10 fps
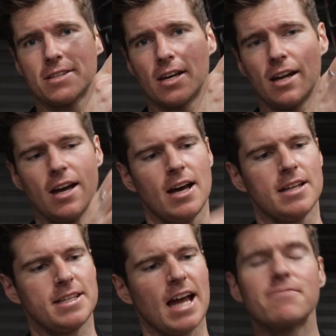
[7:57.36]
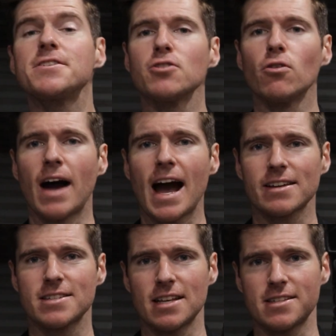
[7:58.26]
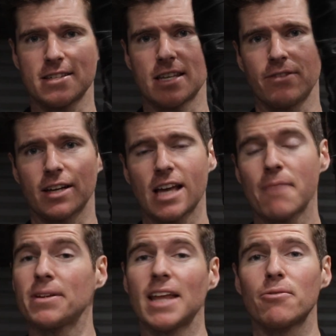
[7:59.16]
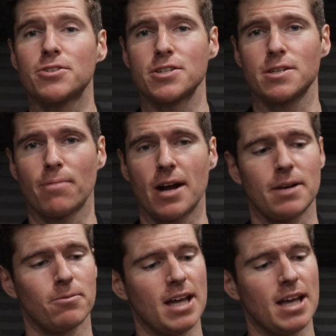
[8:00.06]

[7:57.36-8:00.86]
that did have silver accents and stuff like that, but that was just sprayed with